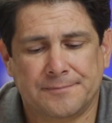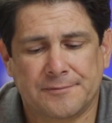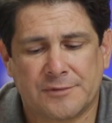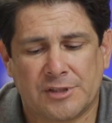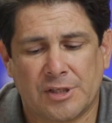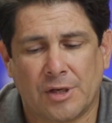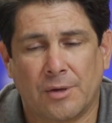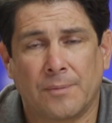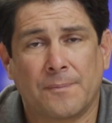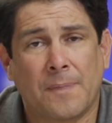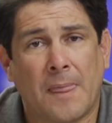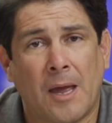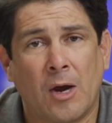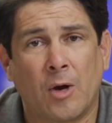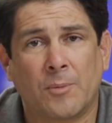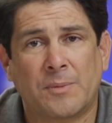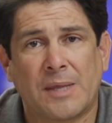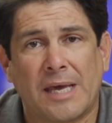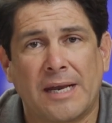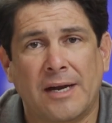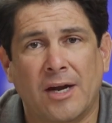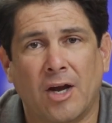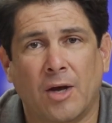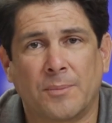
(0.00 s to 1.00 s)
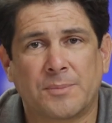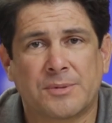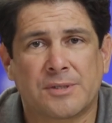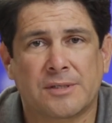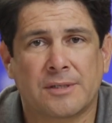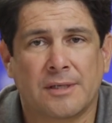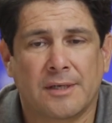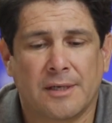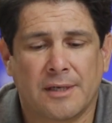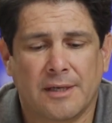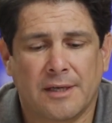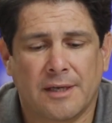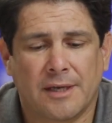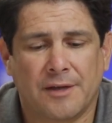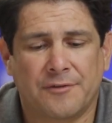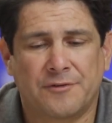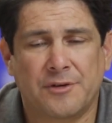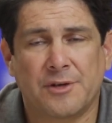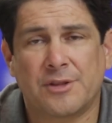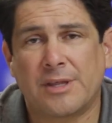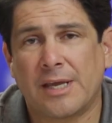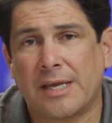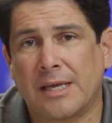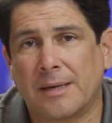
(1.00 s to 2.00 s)
So I hope that helps.
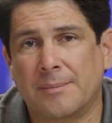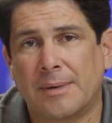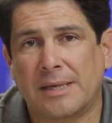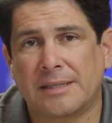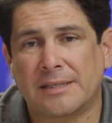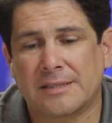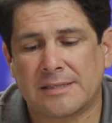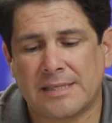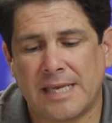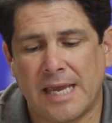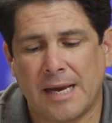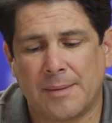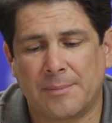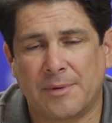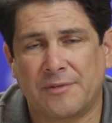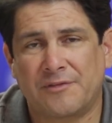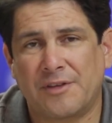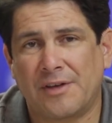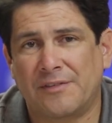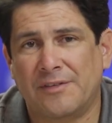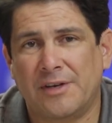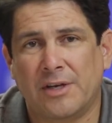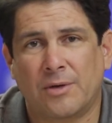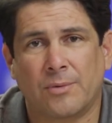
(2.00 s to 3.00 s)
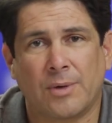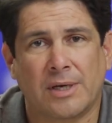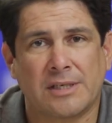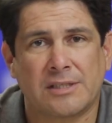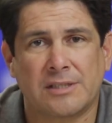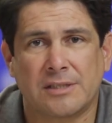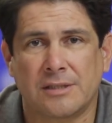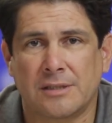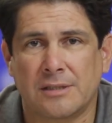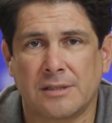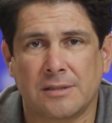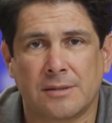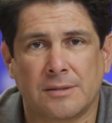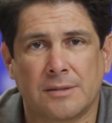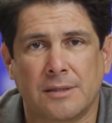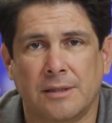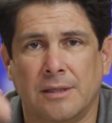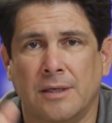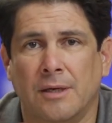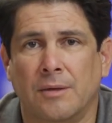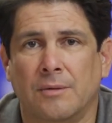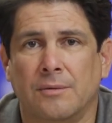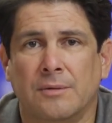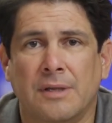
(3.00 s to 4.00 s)
If you're thinking about this camera, if you have any questions,
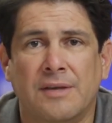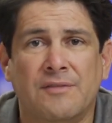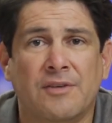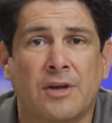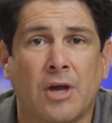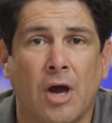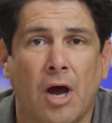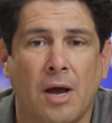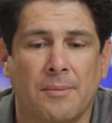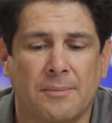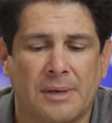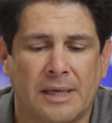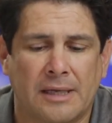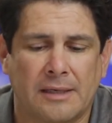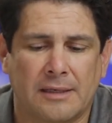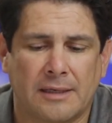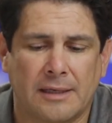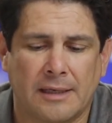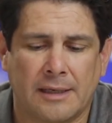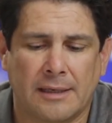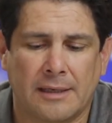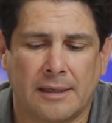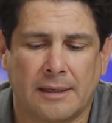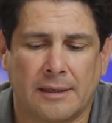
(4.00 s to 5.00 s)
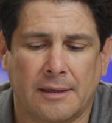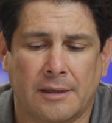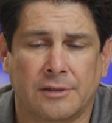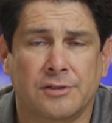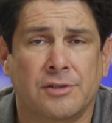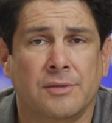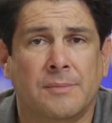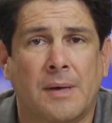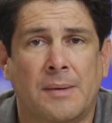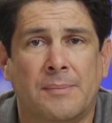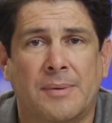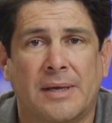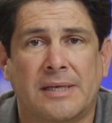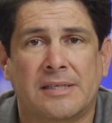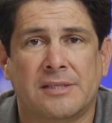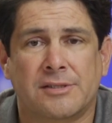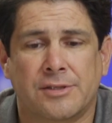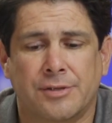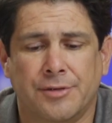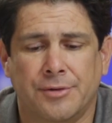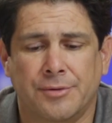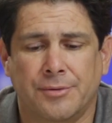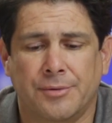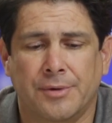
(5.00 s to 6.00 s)
you know, leave a comment, and uh, I'll do my
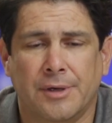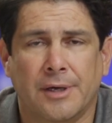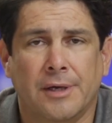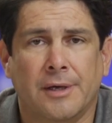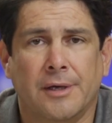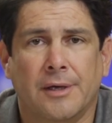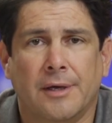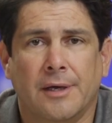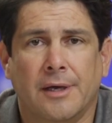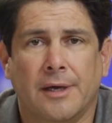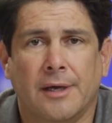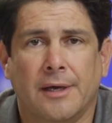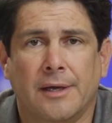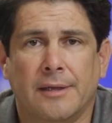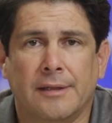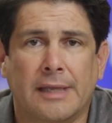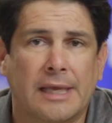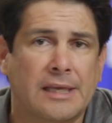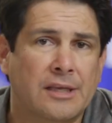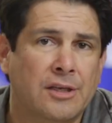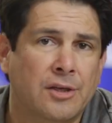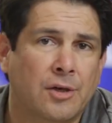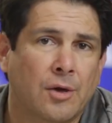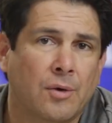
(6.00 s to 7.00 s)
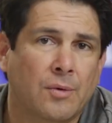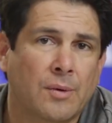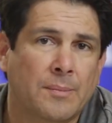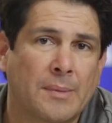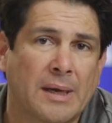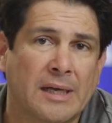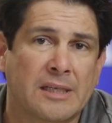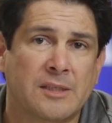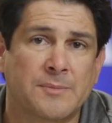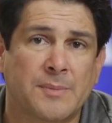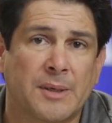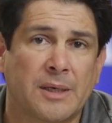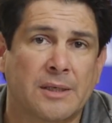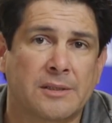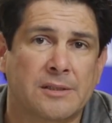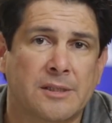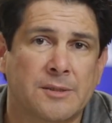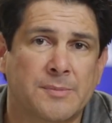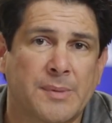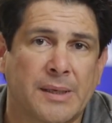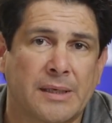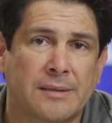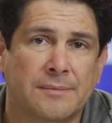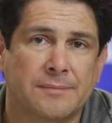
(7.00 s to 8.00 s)
best to uh, let you know what my experience
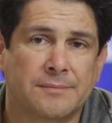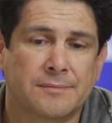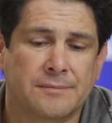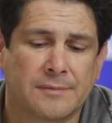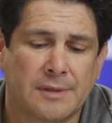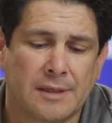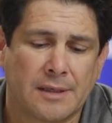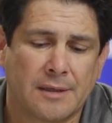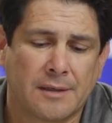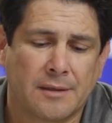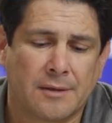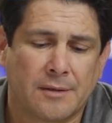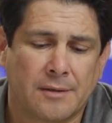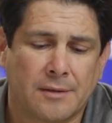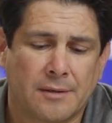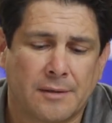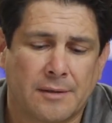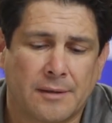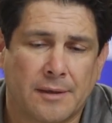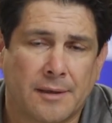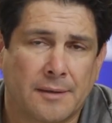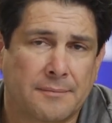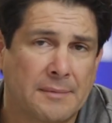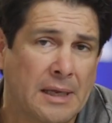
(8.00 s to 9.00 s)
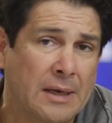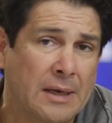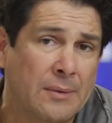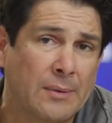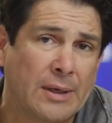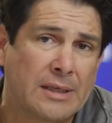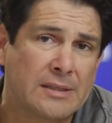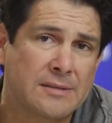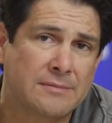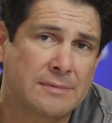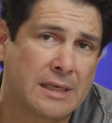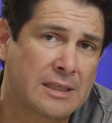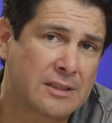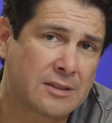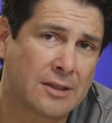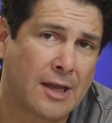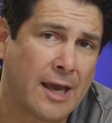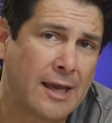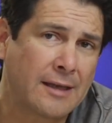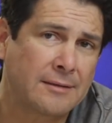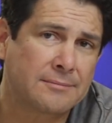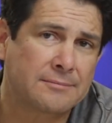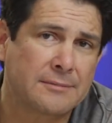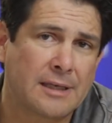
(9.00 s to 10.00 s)
has been. Um, anyways, thanks a
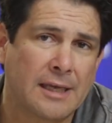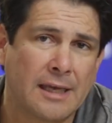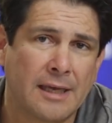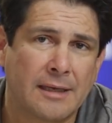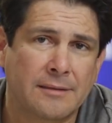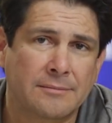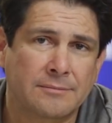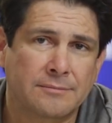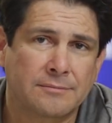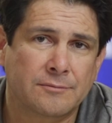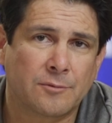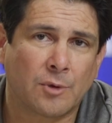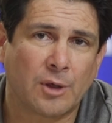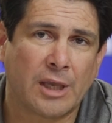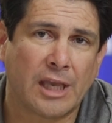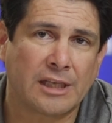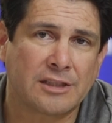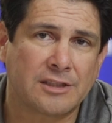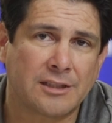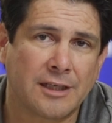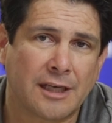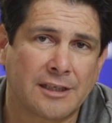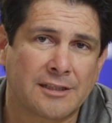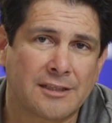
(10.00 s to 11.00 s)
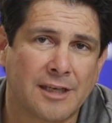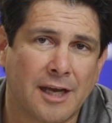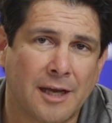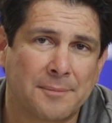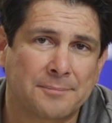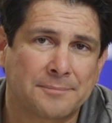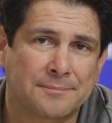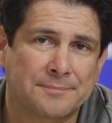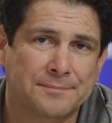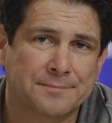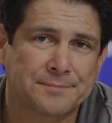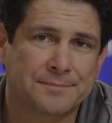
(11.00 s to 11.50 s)
lot, and we'll catch you next time.